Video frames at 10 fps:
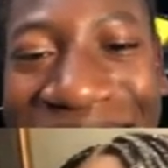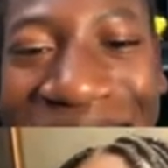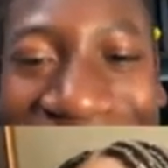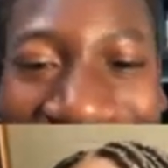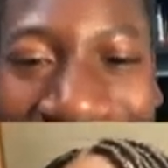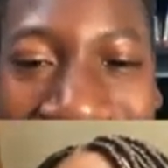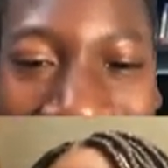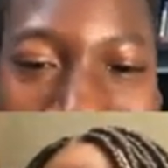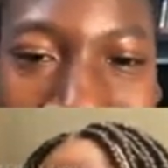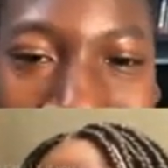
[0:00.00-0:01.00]
completely
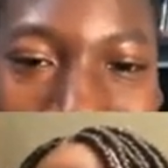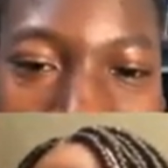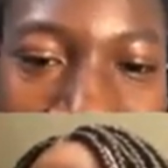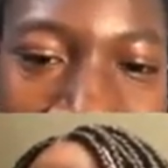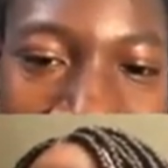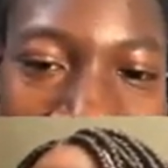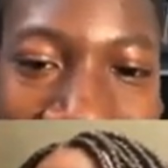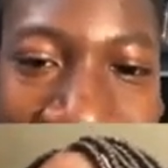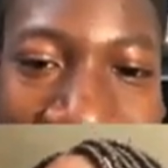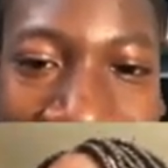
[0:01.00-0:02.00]
crazy how he
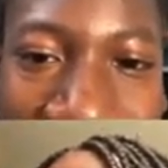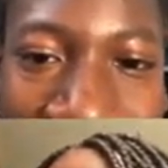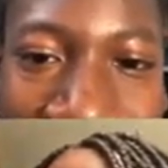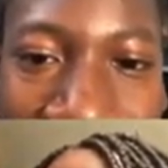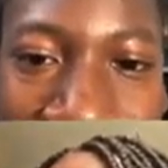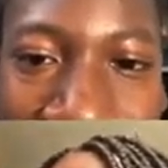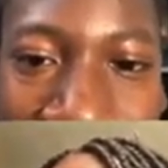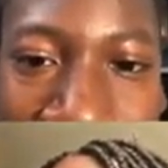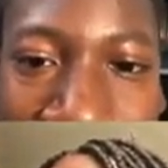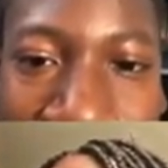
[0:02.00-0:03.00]
would just be like,
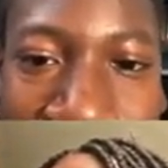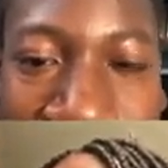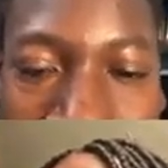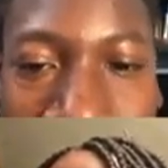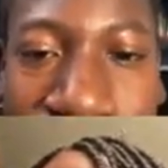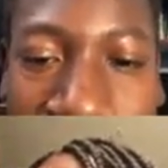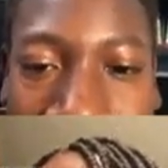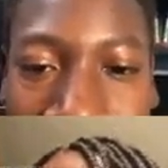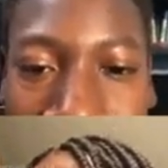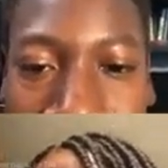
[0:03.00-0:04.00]
"Oh,
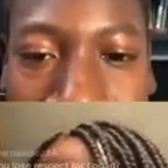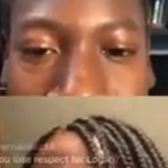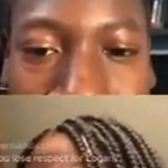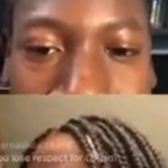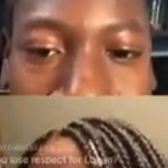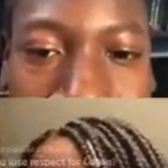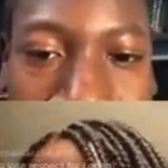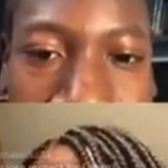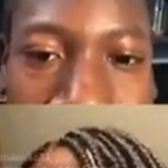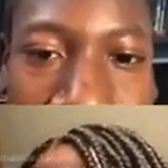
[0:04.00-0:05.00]
yeah,
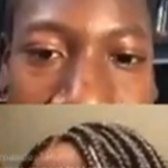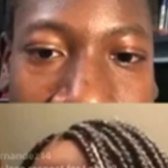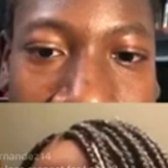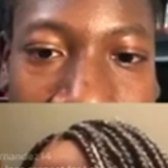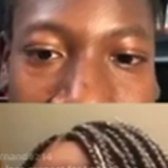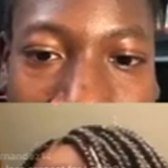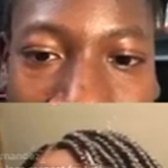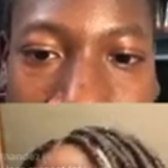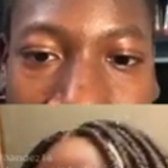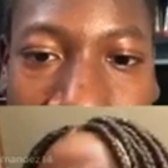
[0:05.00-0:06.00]
this little black kid
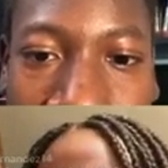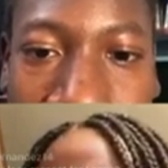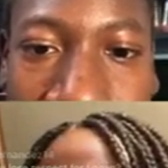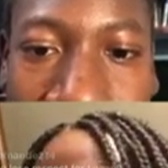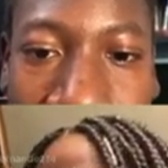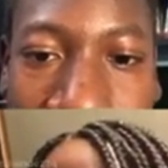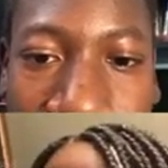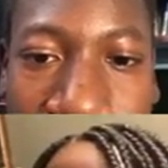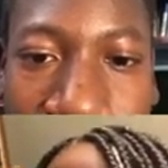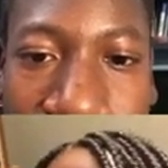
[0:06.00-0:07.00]
over here coming
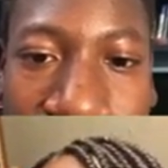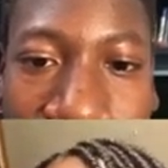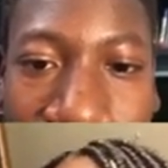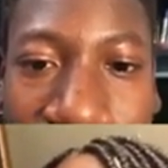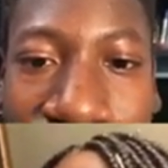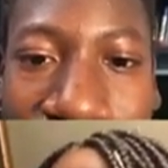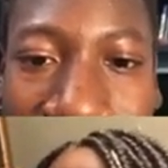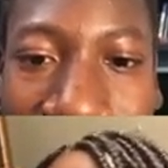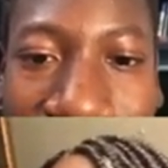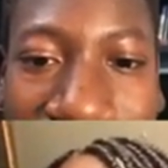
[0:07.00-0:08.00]
to Logan's house
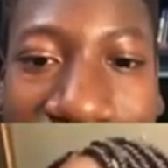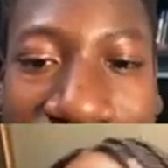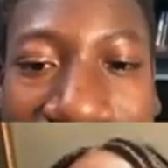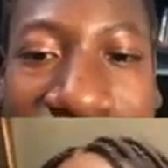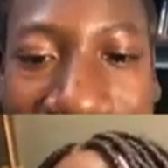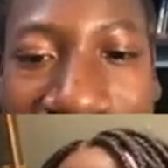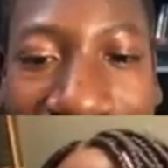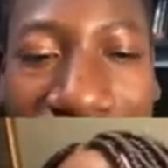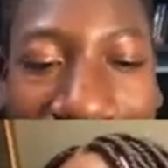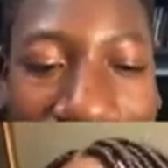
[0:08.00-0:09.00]
at 5 a.m. or
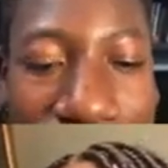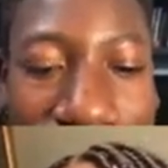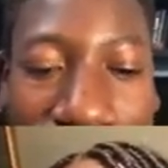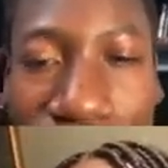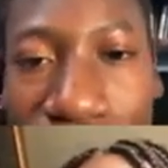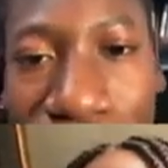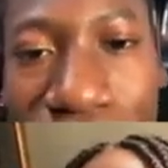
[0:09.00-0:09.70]
3 a.m. whatever time he